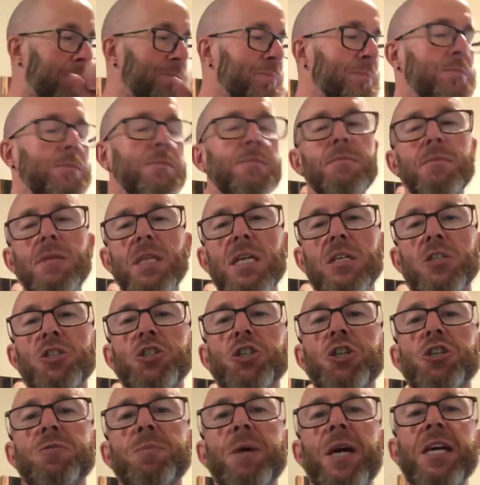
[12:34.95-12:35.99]
to the next
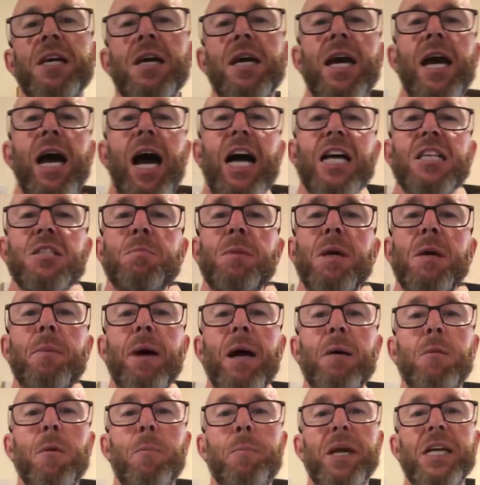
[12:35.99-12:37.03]
level and get more
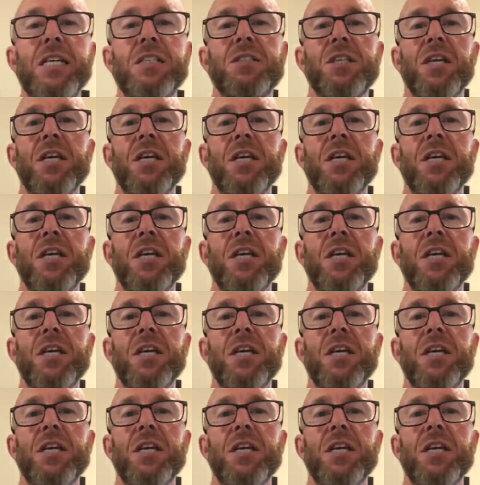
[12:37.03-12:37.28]
accountable,